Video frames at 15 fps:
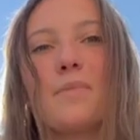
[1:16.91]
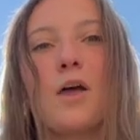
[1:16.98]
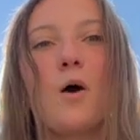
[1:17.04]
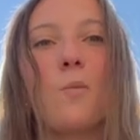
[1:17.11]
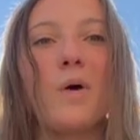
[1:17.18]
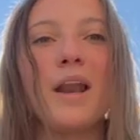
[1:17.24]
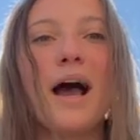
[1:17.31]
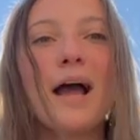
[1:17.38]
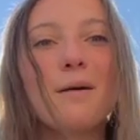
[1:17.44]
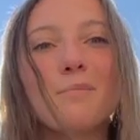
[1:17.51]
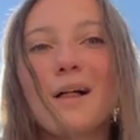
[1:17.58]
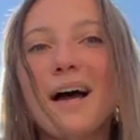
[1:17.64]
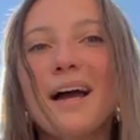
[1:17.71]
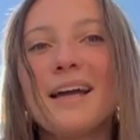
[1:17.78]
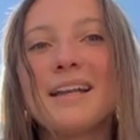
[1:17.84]
When I
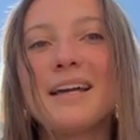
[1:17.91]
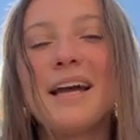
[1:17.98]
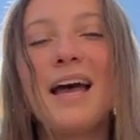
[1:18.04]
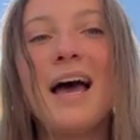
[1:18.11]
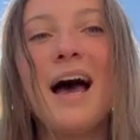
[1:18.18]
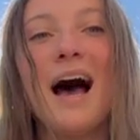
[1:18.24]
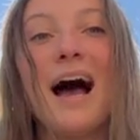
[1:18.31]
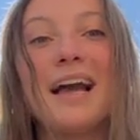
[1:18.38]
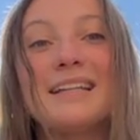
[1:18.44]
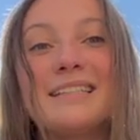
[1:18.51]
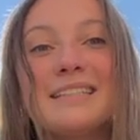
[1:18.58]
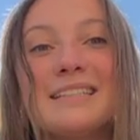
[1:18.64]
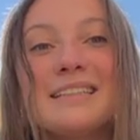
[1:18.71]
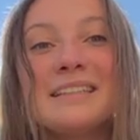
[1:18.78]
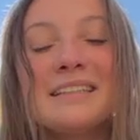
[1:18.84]
applied, I
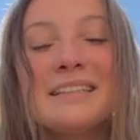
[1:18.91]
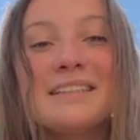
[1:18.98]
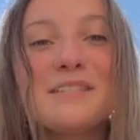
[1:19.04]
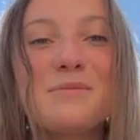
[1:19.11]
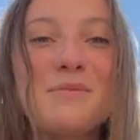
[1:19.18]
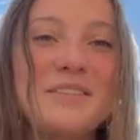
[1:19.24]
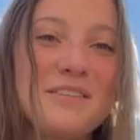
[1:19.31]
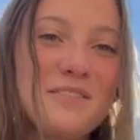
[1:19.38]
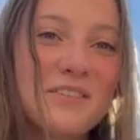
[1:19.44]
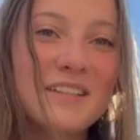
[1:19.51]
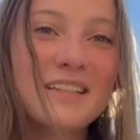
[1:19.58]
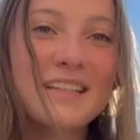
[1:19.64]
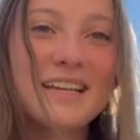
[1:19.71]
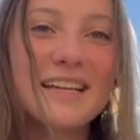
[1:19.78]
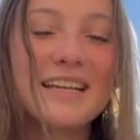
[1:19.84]

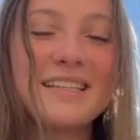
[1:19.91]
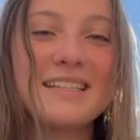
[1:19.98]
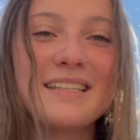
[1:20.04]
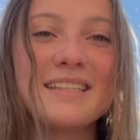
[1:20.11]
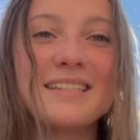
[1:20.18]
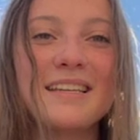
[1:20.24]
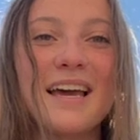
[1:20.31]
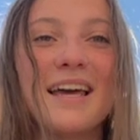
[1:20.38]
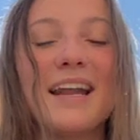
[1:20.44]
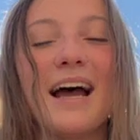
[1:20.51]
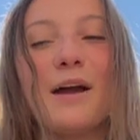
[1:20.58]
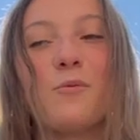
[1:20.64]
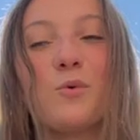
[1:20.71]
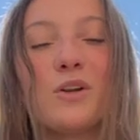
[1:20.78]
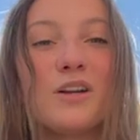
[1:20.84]
specifically said
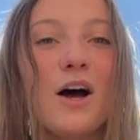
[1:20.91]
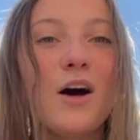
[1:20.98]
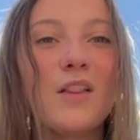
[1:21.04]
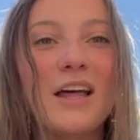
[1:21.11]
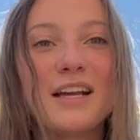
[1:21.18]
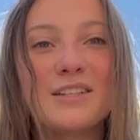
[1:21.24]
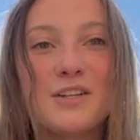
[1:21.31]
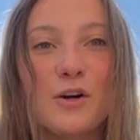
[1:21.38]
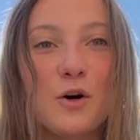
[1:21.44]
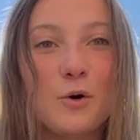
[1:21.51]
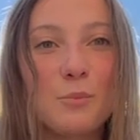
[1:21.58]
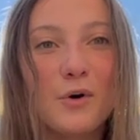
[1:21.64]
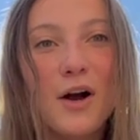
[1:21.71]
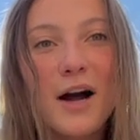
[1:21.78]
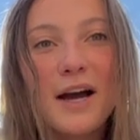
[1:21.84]
I would not like to go
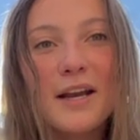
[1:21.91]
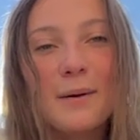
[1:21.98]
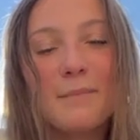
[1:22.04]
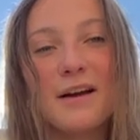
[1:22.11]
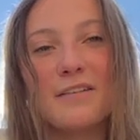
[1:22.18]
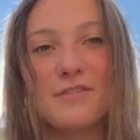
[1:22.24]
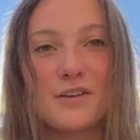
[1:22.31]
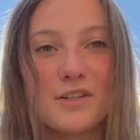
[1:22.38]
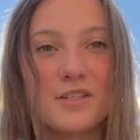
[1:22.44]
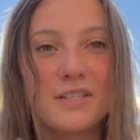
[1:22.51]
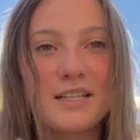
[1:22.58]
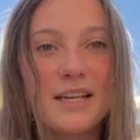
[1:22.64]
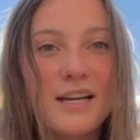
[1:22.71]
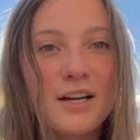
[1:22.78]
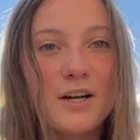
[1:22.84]
abroad my first
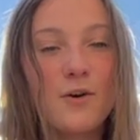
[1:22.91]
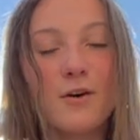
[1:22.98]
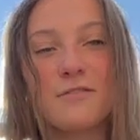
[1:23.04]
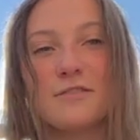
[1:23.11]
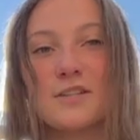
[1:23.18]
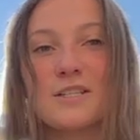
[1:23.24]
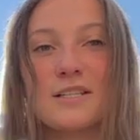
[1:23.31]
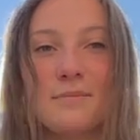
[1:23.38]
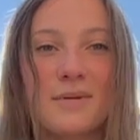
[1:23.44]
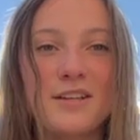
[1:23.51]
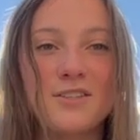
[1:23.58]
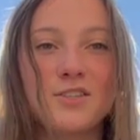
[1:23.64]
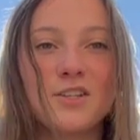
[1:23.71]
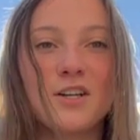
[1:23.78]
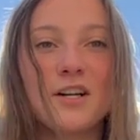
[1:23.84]
year or first
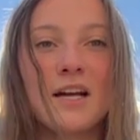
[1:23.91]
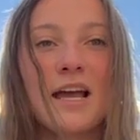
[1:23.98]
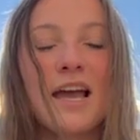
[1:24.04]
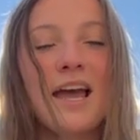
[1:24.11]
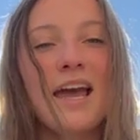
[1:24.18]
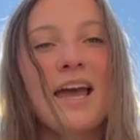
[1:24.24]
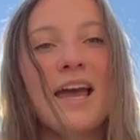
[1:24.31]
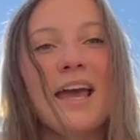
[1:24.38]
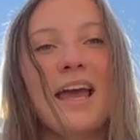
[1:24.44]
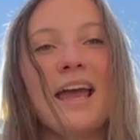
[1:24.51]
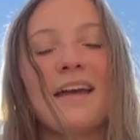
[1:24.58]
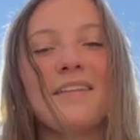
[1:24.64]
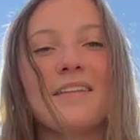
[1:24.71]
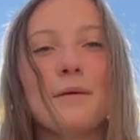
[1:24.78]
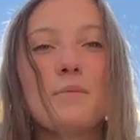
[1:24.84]
semester,
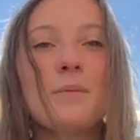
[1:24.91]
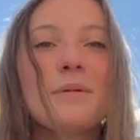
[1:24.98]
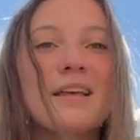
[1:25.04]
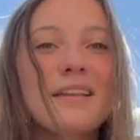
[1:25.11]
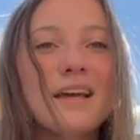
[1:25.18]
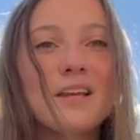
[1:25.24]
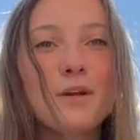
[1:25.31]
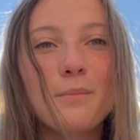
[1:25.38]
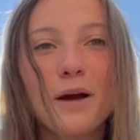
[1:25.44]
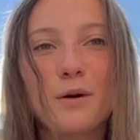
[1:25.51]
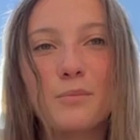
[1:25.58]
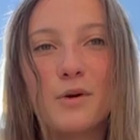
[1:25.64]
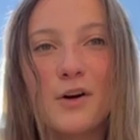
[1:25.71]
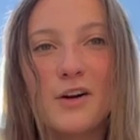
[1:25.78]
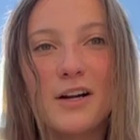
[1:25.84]
and they put me in the NU Bound
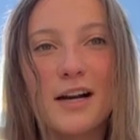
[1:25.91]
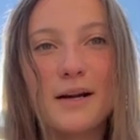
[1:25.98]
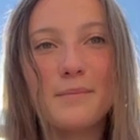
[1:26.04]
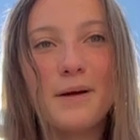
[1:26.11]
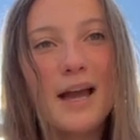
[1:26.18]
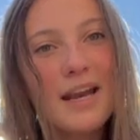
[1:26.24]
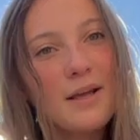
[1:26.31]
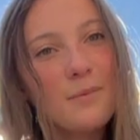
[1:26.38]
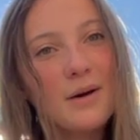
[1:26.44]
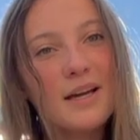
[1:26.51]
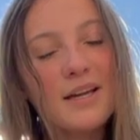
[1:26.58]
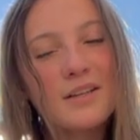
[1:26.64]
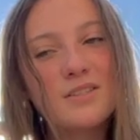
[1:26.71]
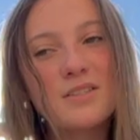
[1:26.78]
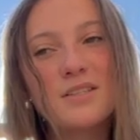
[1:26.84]
program
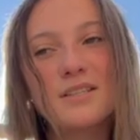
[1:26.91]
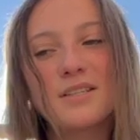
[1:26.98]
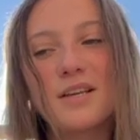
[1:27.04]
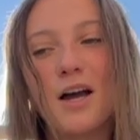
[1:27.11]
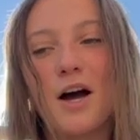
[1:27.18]
anyways.